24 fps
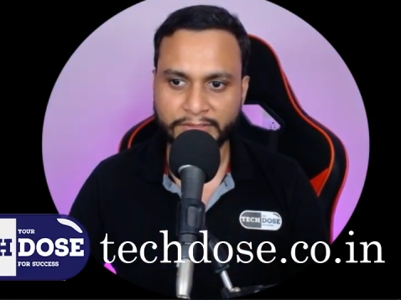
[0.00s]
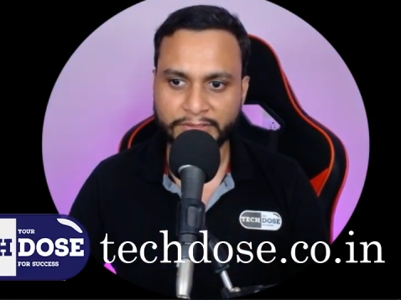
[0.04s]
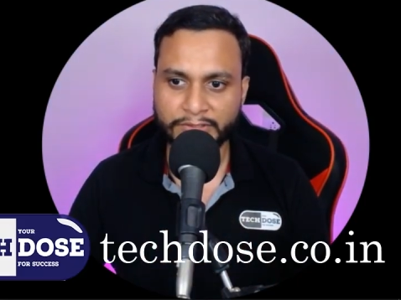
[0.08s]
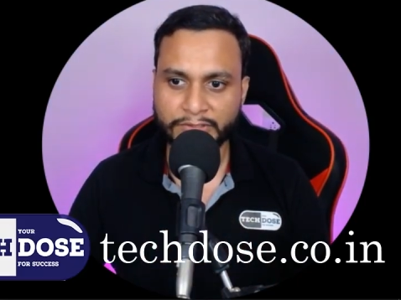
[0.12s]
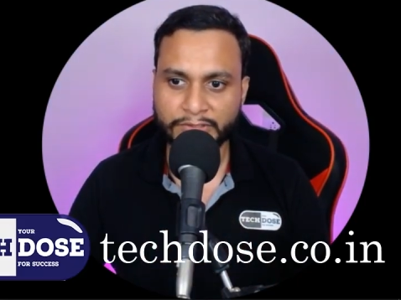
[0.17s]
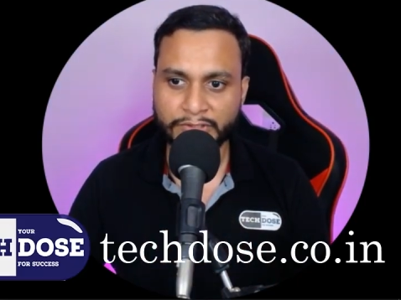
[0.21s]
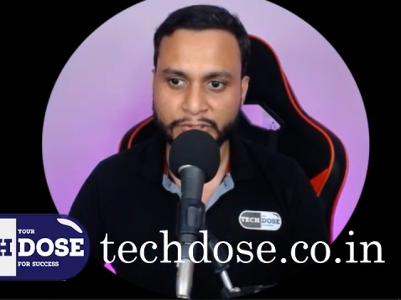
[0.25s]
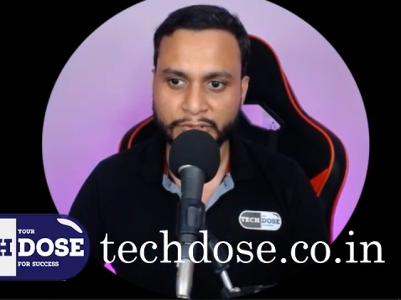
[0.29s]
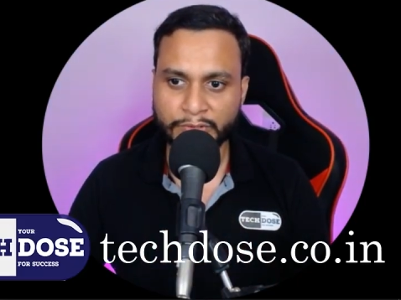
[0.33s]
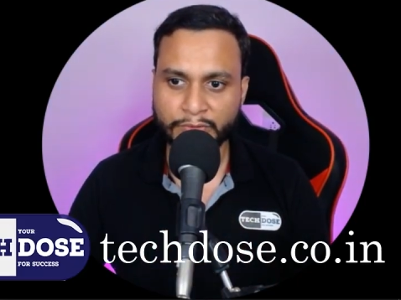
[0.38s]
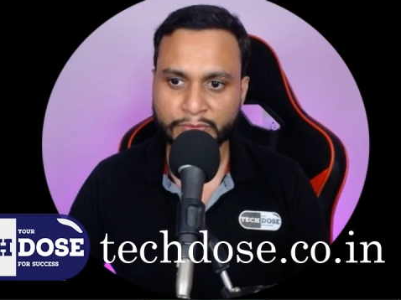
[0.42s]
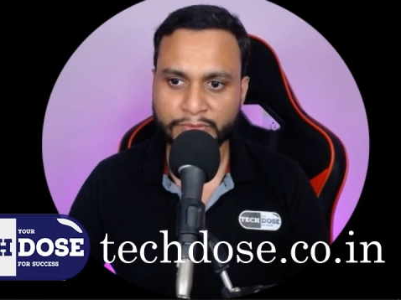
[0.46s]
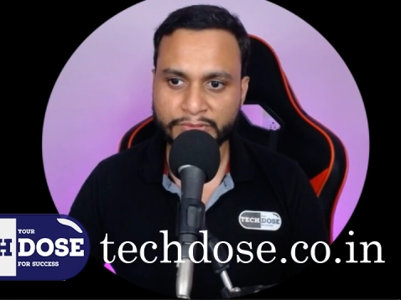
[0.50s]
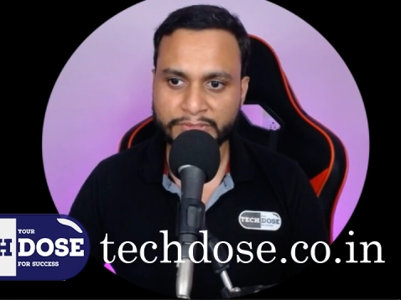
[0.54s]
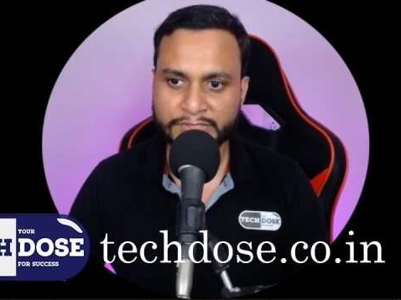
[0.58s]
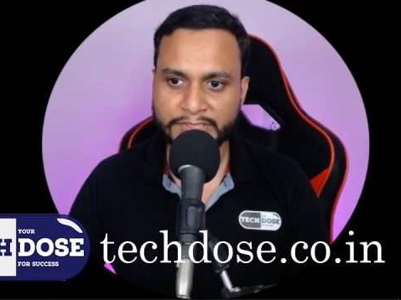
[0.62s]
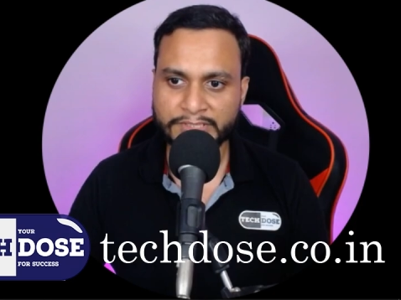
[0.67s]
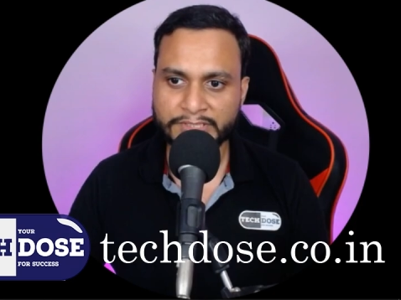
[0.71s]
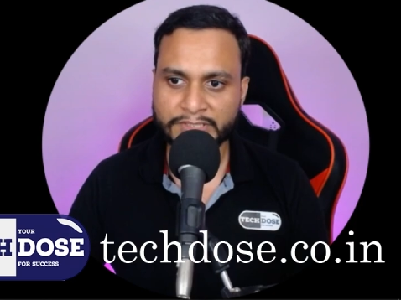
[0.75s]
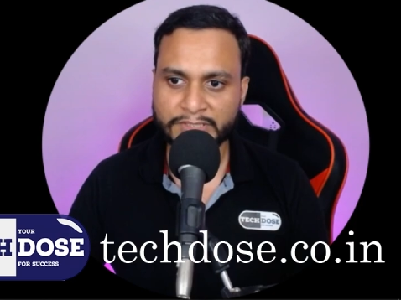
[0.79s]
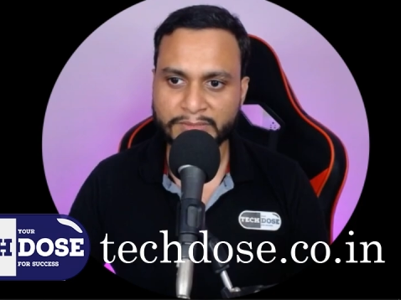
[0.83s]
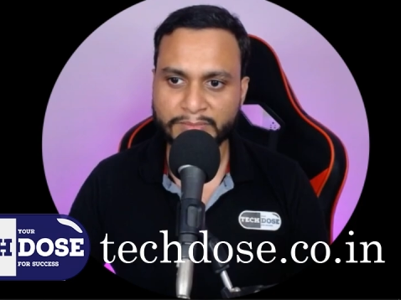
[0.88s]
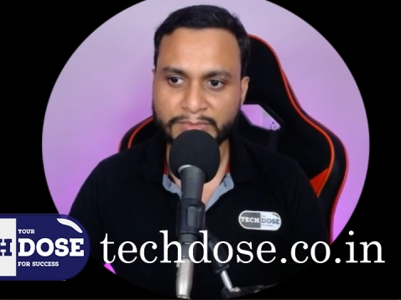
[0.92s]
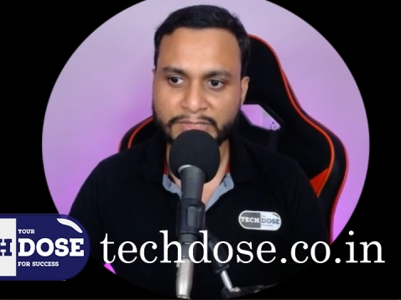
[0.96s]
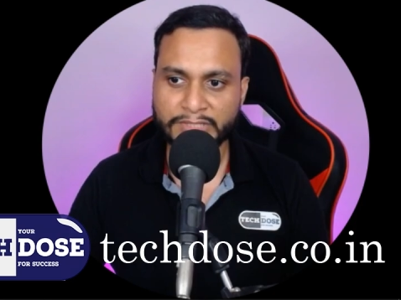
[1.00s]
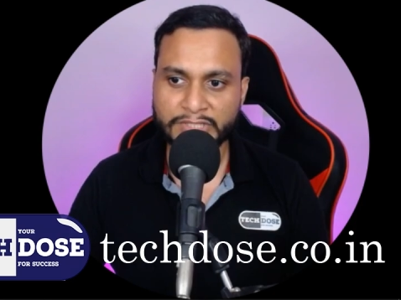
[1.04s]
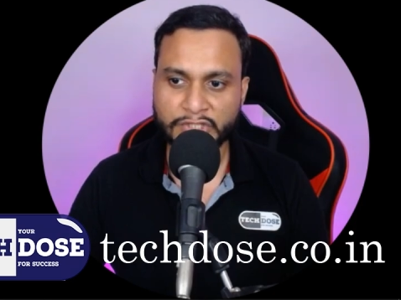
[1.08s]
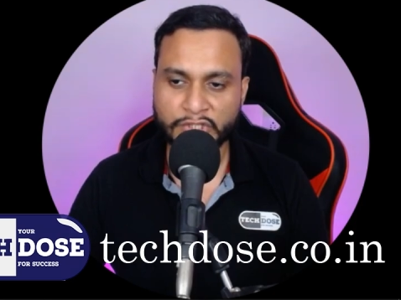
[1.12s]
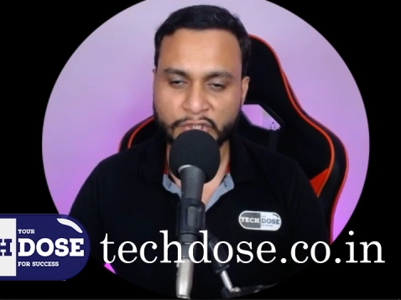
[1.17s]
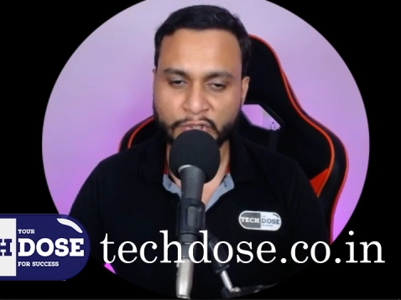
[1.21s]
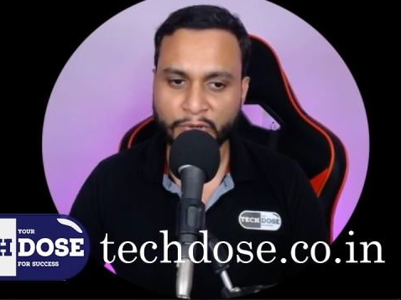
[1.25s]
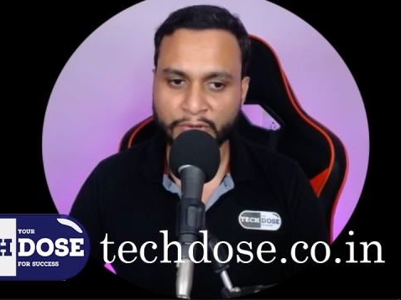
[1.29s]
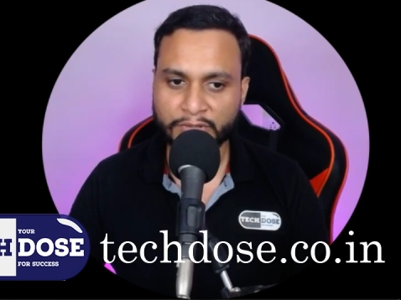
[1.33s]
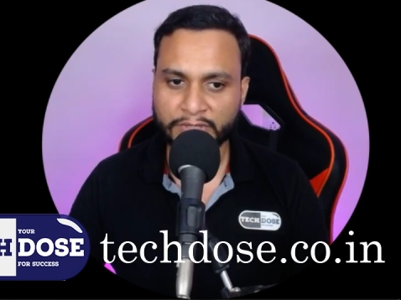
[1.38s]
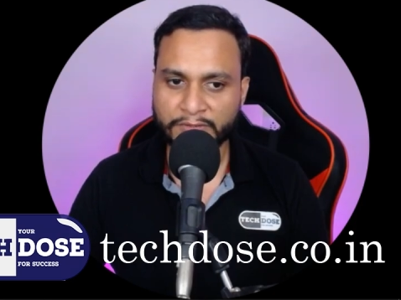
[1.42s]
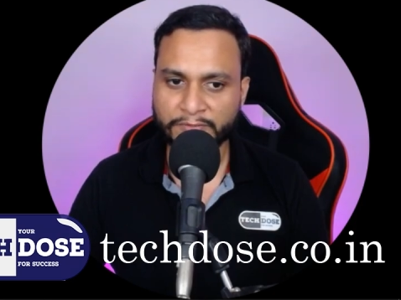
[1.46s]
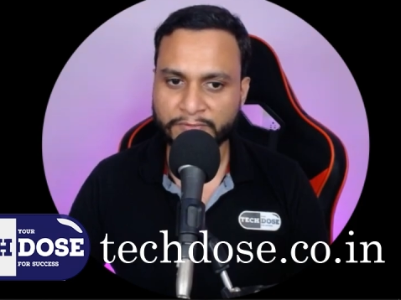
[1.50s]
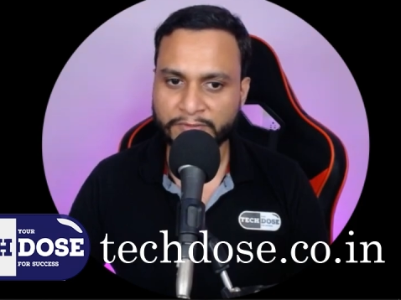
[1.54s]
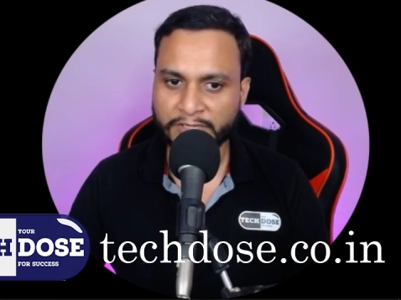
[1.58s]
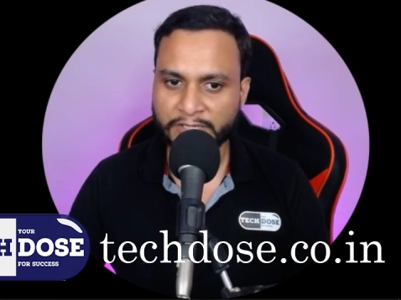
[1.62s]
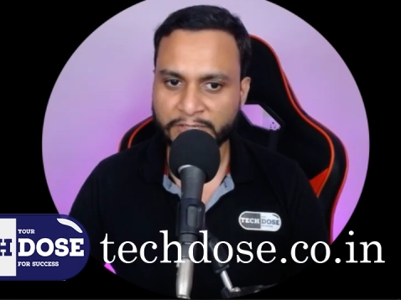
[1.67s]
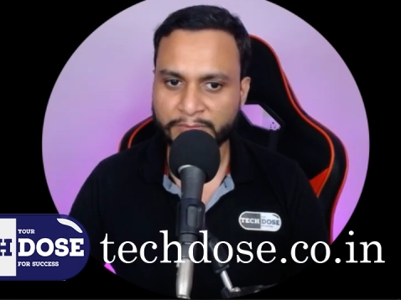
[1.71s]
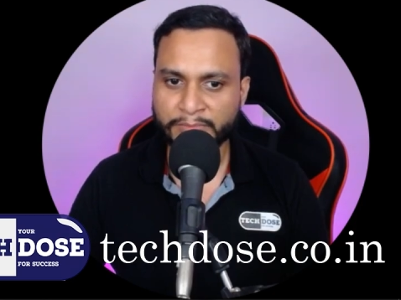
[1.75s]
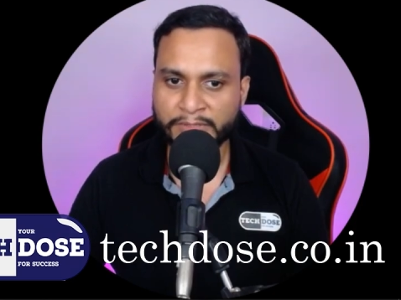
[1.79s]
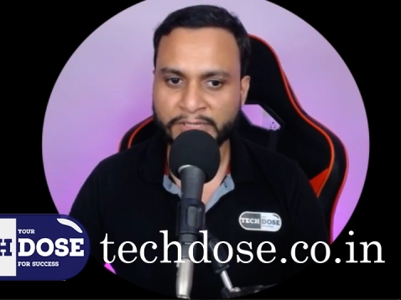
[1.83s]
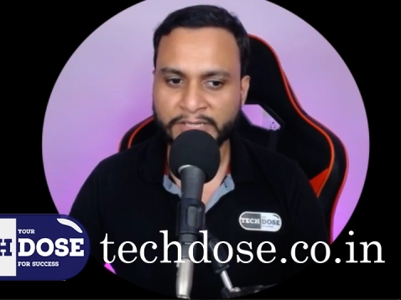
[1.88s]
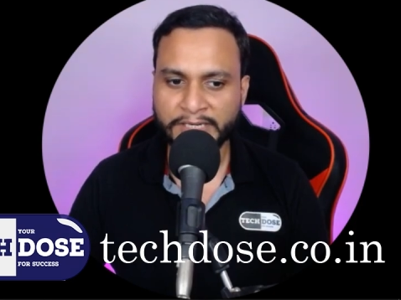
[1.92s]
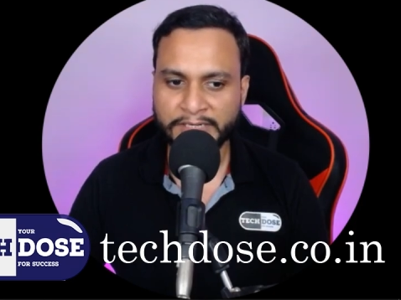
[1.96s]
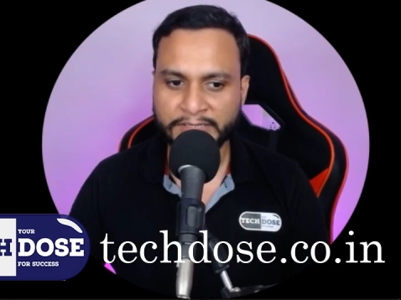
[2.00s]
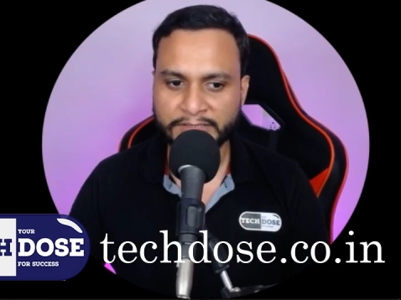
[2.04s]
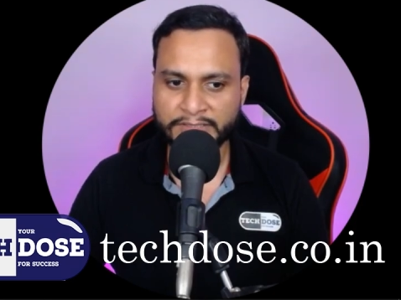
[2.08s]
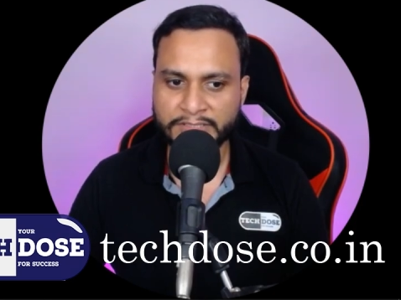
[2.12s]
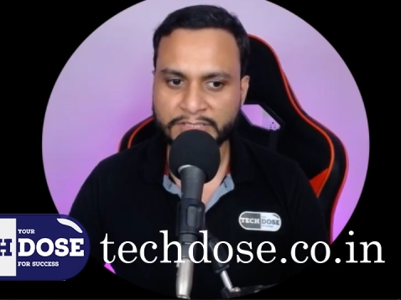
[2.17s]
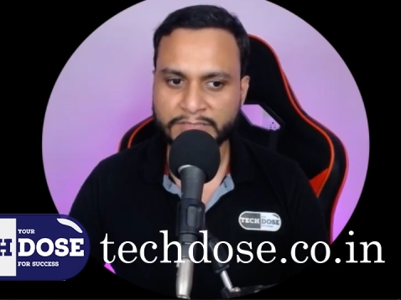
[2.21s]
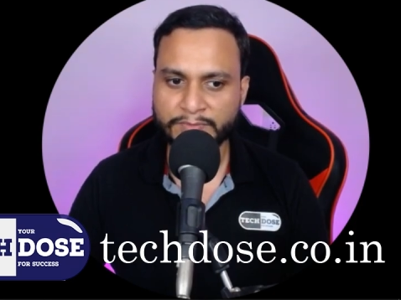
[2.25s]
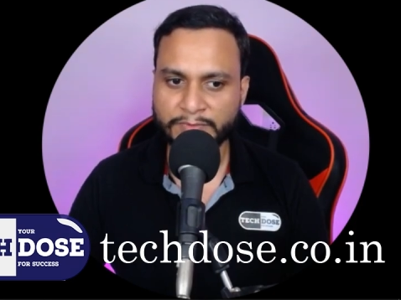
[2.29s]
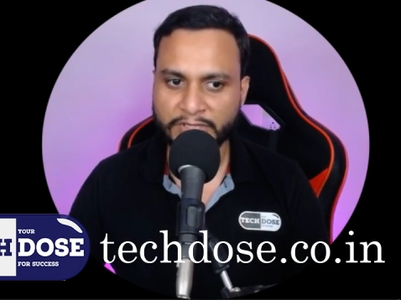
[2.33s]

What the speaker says: your system is not available at this